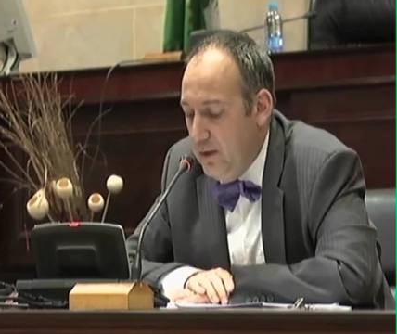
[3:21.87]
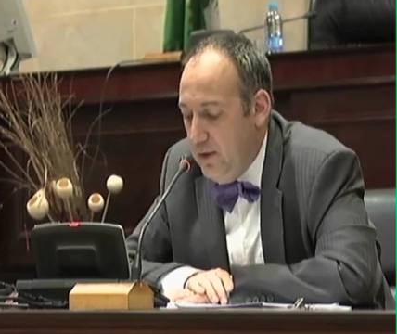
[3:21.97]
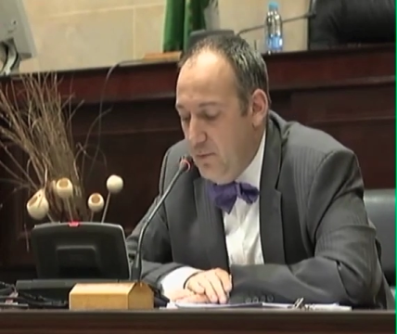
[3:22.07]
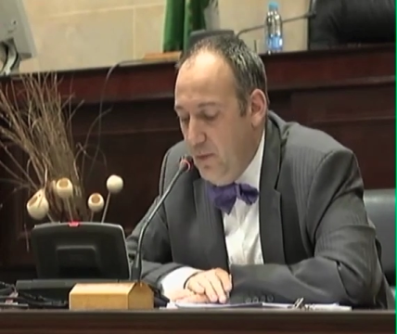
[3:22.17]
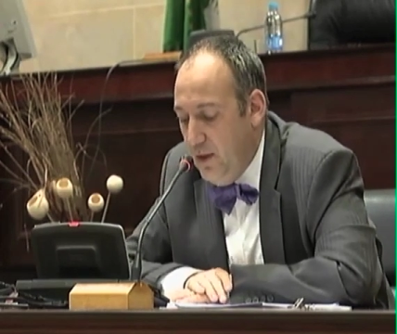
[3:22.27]

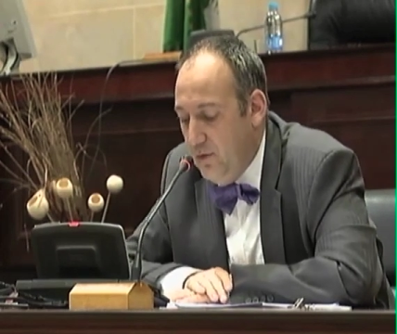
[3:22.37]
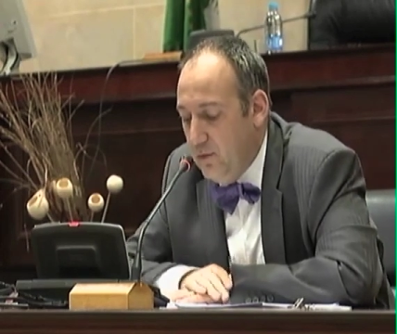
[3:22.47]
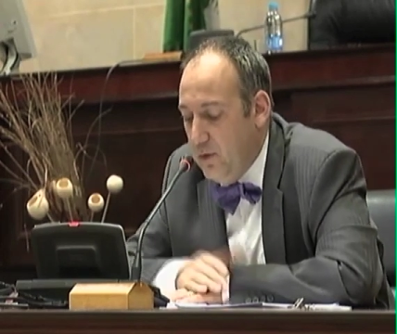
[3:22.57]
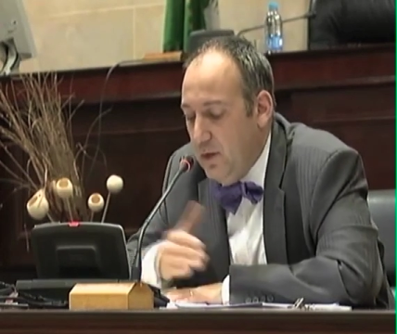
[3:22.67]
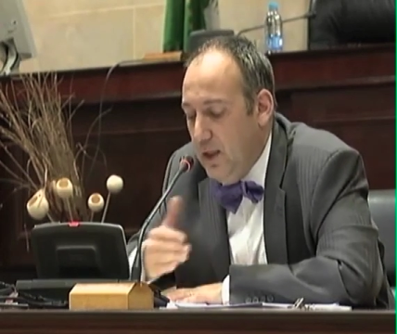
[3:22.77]
that
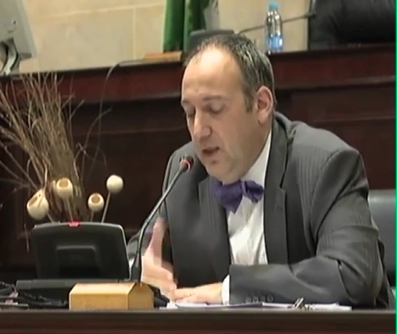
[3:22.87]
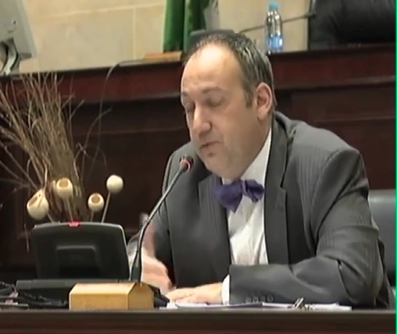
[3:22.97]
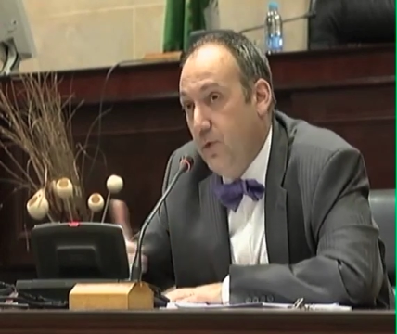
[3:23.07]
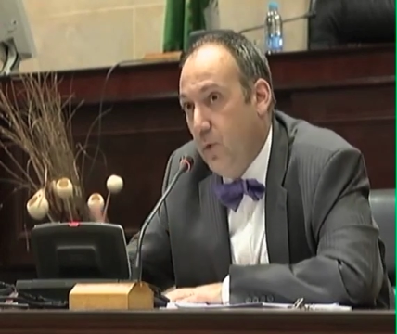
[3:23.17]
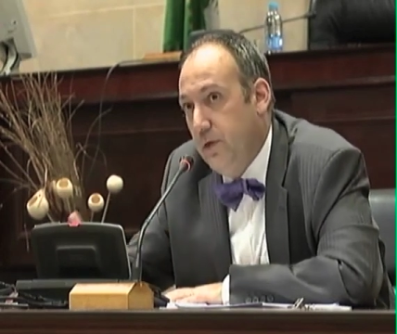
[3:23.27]
means
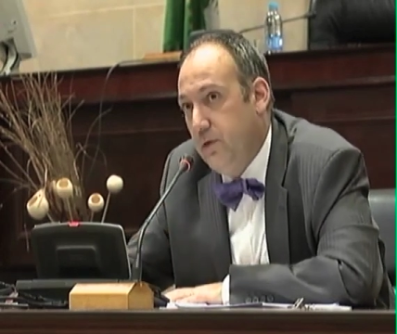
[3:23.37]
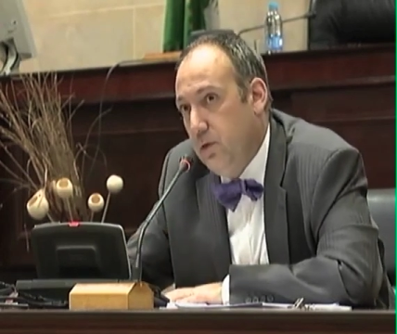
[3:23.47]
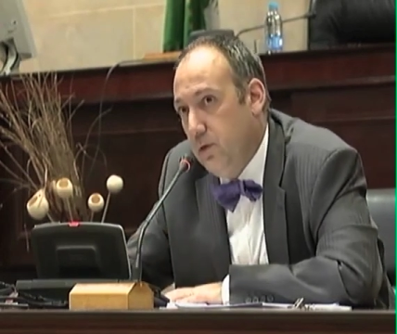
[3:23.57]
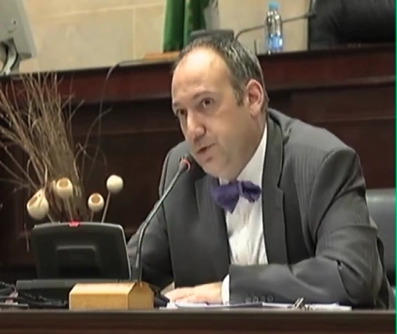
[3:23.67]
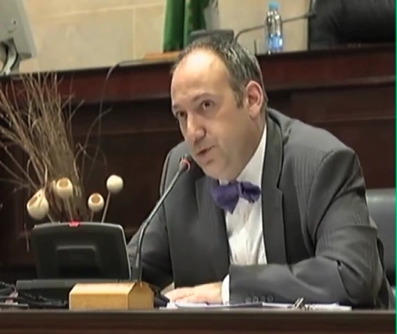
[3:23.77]
if we want to
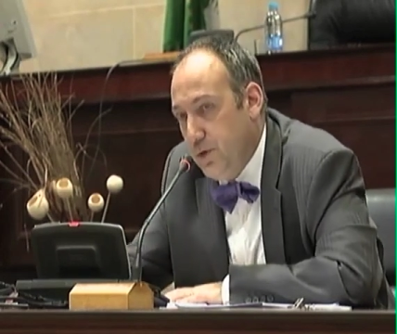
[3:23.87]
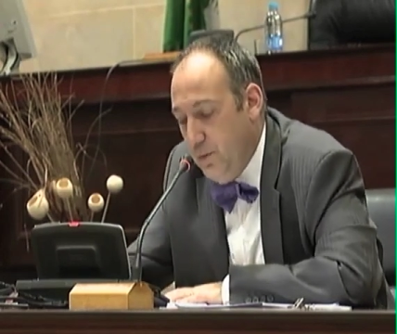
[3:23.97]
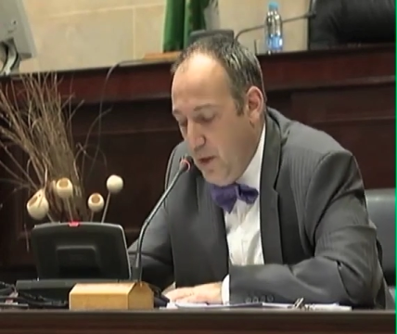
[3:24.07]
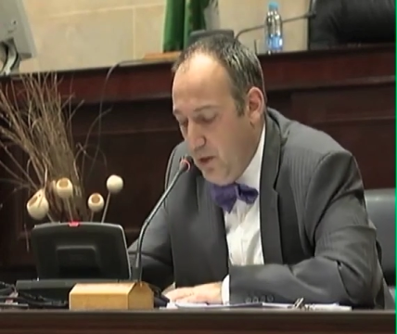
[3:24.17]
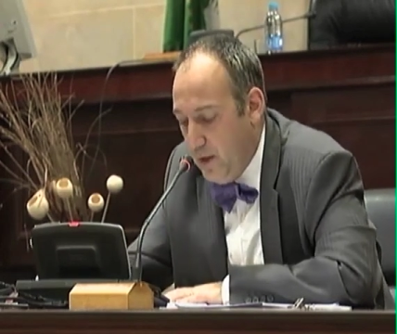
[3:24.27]
hold the
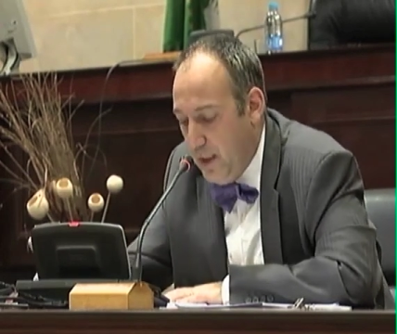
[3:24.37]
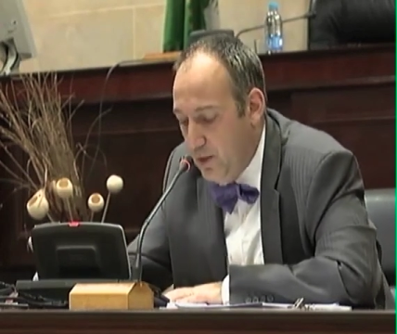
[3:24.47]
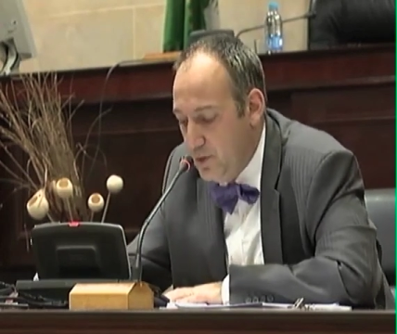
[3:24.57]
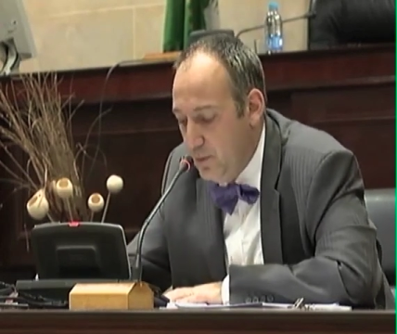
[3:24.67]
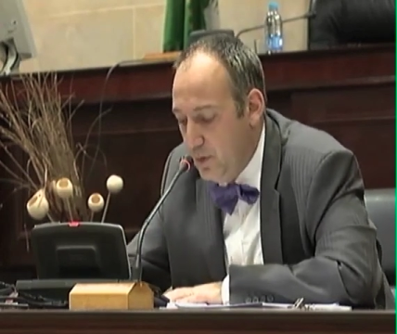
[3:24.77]
duty bearer
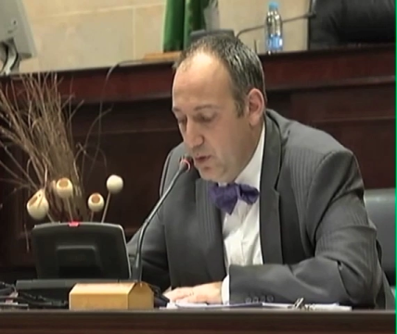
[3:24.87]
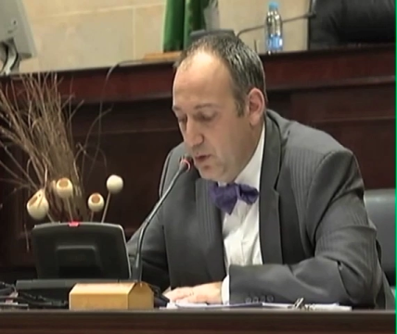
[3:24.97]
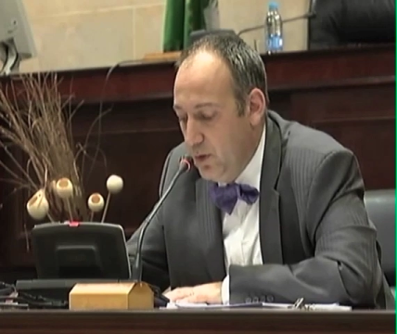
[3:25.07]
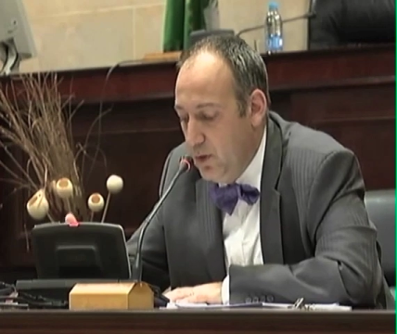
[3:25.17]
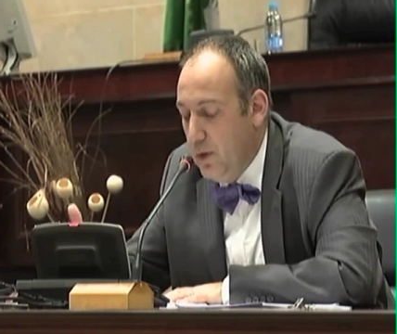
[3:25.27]
accountable,